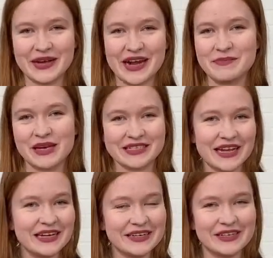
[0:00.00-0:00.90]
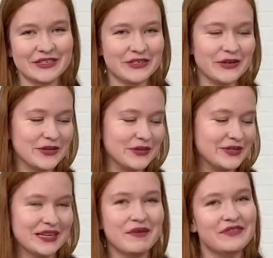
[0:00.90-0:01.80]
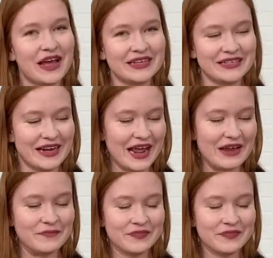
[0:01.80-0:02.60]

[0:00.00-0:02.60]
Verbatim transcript: and I'm excited to show you some of that today.